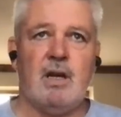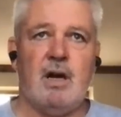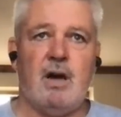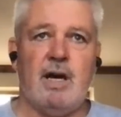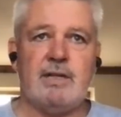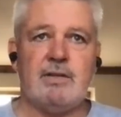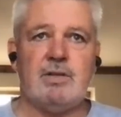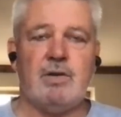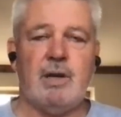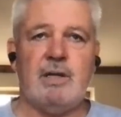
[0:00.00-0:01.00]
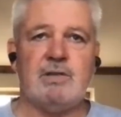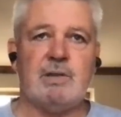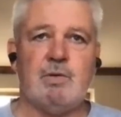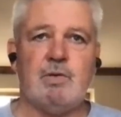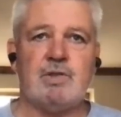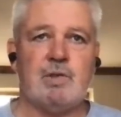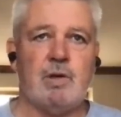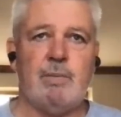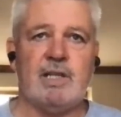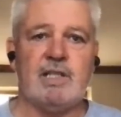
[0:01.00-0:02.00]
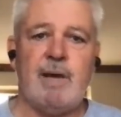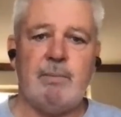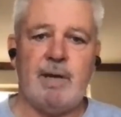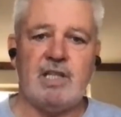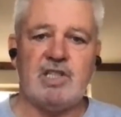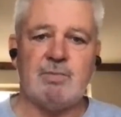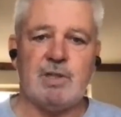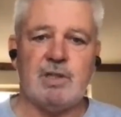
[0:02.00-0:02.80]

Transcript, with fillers: I took it as, well, it's all about his man management.